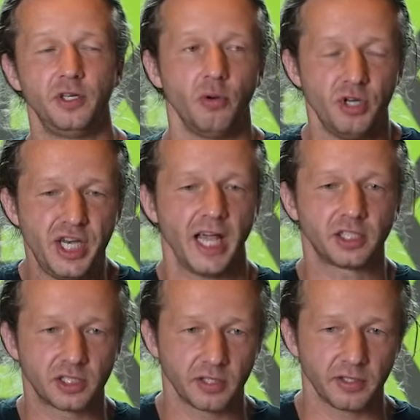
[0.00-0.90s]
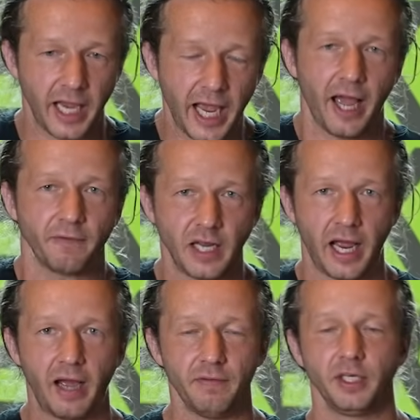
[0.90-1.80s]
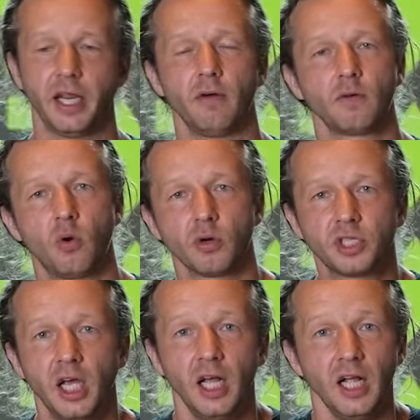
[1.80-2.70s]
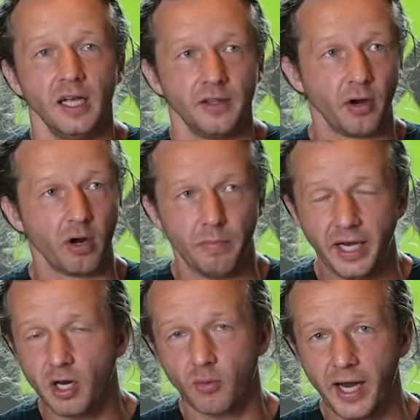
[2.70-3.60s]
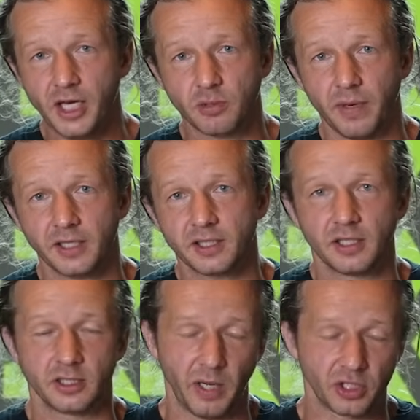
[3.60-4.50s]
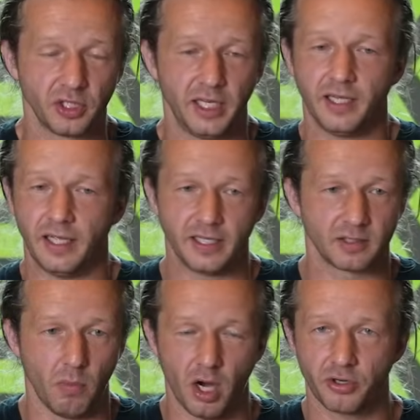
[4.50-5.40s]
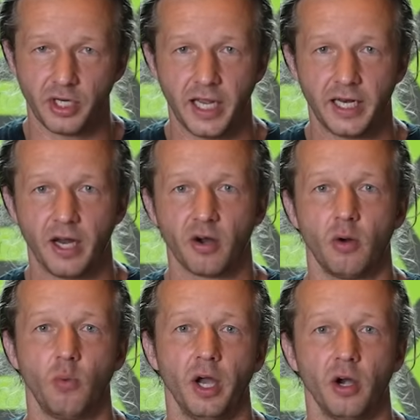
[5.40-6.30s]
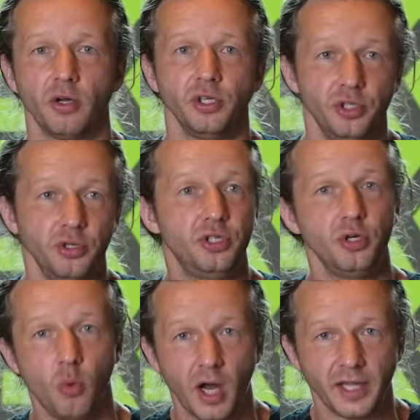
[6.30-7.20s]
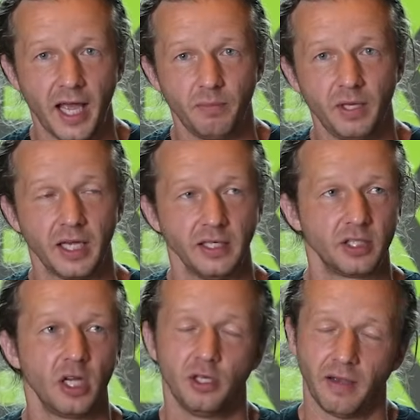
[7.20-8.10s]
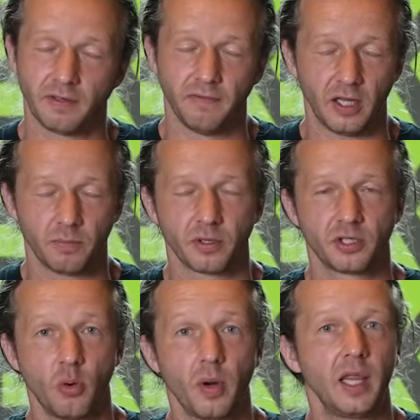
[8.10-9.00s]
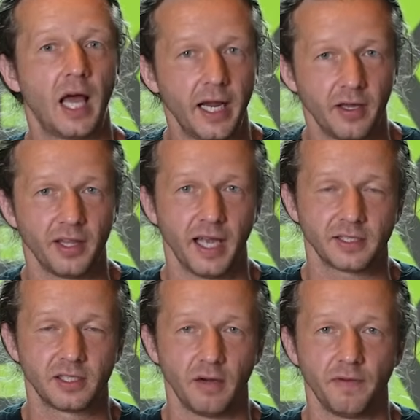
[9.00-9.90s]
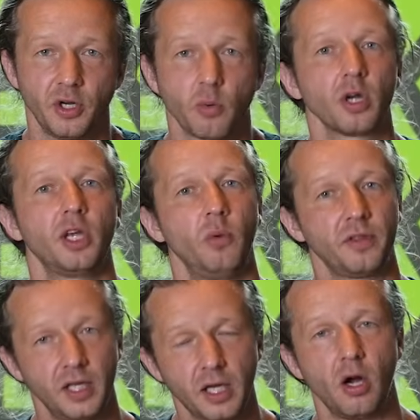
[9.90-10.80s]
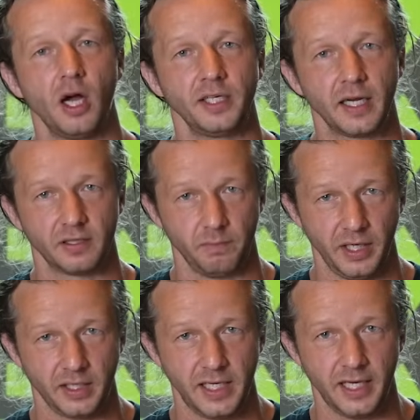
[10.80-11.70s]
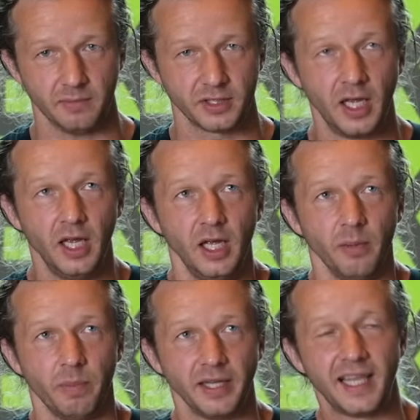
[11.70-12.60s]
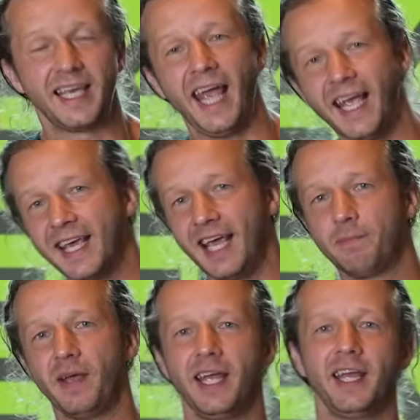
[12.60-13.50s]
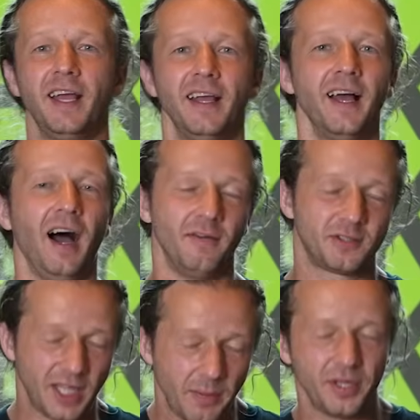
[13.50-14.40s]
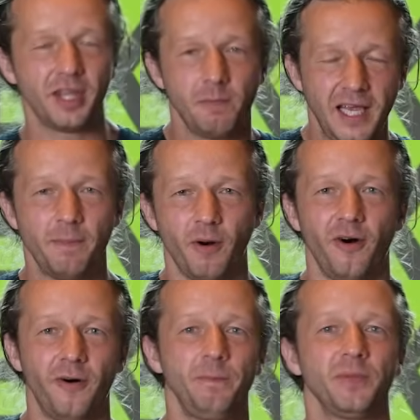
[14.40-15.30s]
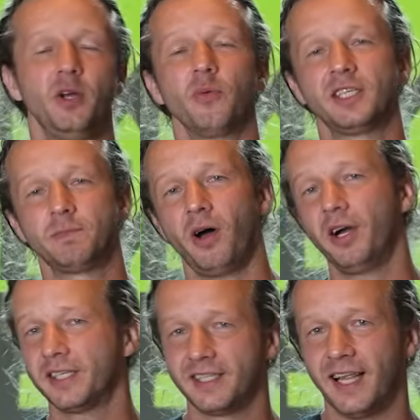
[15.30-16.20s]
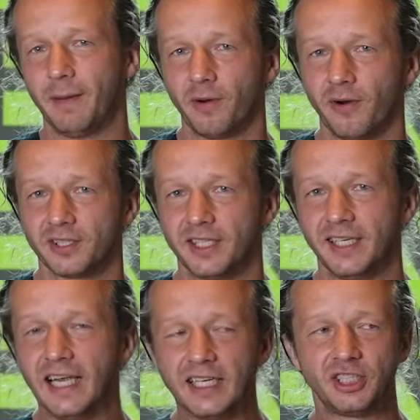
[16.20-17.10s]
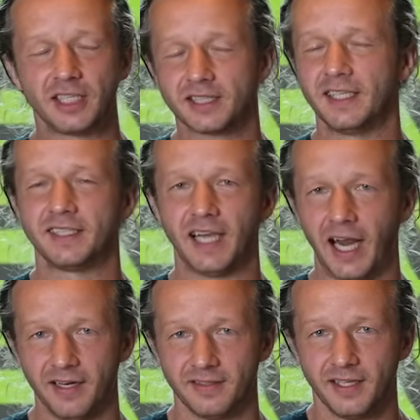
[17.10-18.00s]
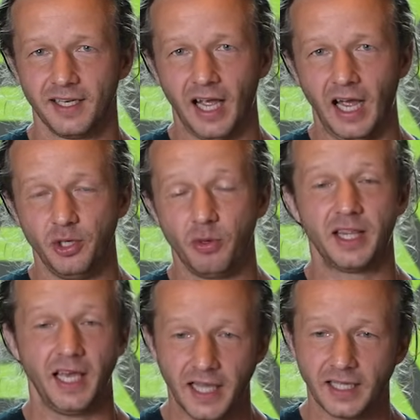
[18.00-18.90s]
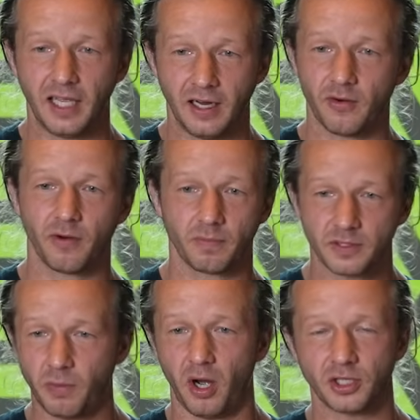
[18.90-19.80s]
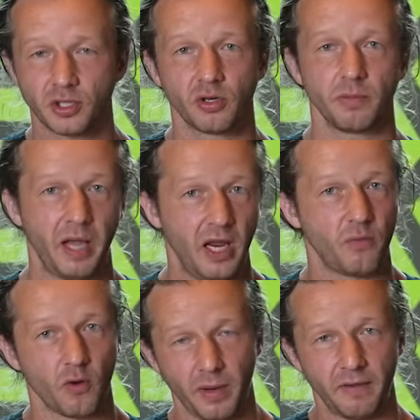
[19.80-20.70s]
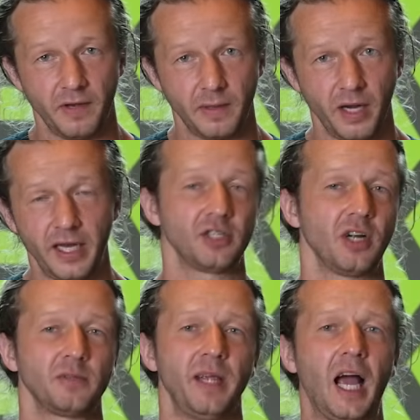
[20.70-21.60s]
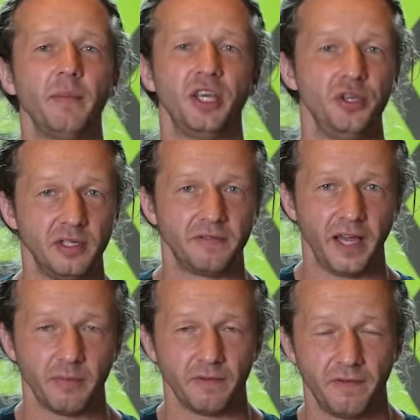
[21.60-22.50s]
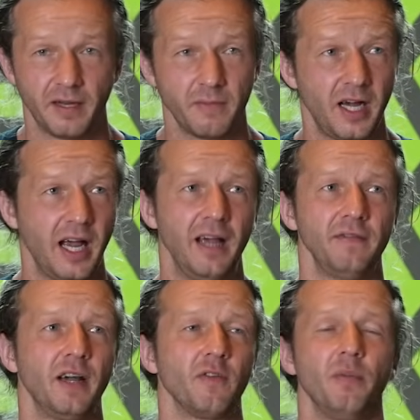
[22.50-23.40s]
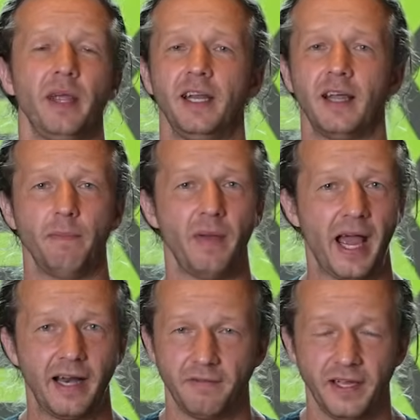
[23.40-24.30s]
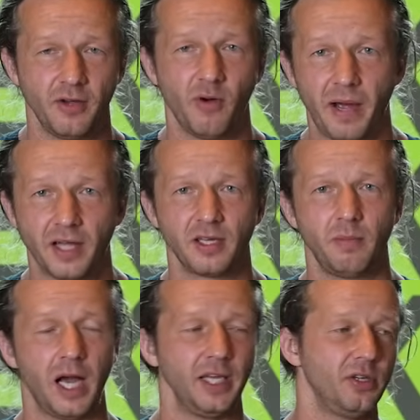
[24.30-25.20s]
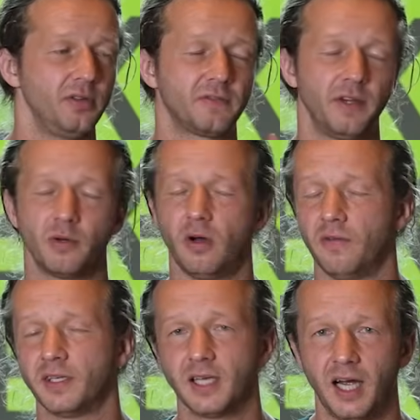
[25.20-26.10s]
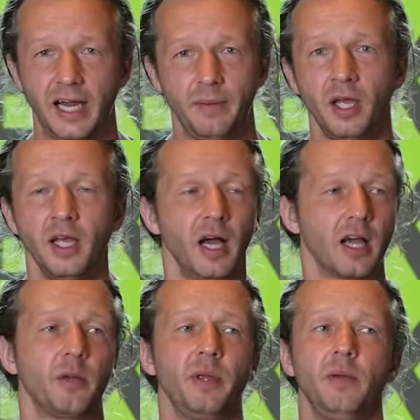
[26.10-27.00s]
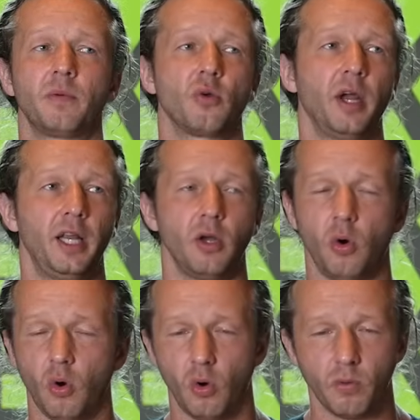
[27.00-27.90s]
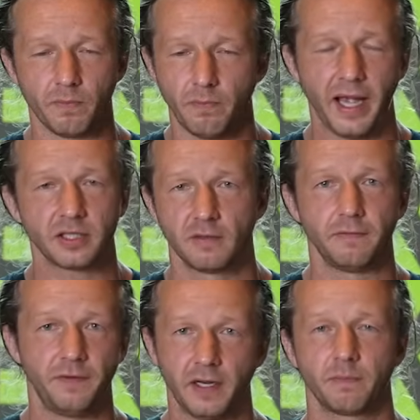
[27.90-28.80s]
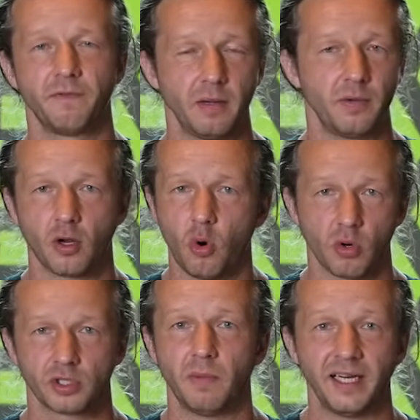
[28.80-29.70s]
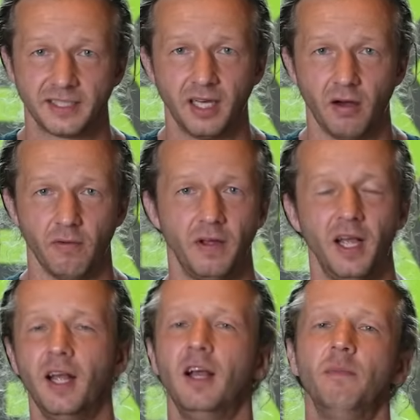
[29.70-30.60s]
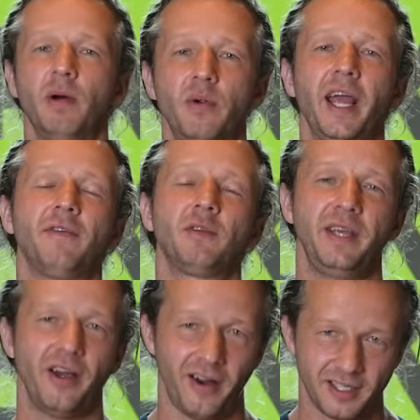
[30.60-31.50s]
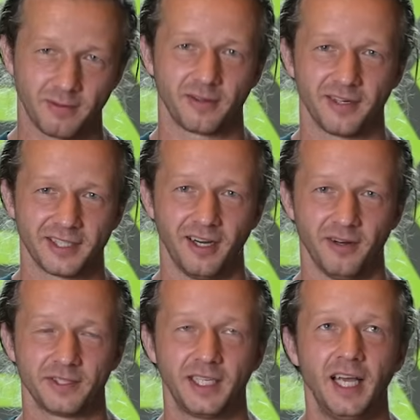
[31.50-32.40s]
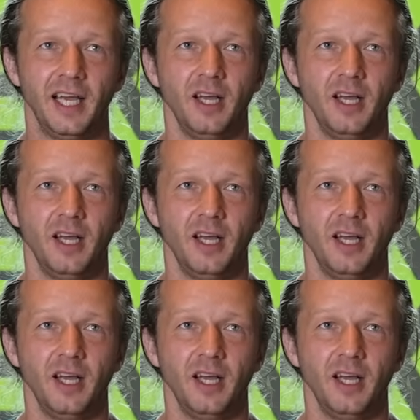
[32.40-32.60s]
You don't necessarily have to have it. Now, of course, there are many arrangements, especially in this modern day and era, where you do want them because you have developers who rely on that stuff and you're working within the context of big teams. But the gatekeeping of some of the people who responded to that person is just insane. You would think that they were sponsored and paid for by Figma. And trust me, I'm a huge fan of Figma. I've never made a bad video about them. I use Figma all the time. I'm gonna be creating a whole massive Figma course myself. But we have to be honest with ourselves.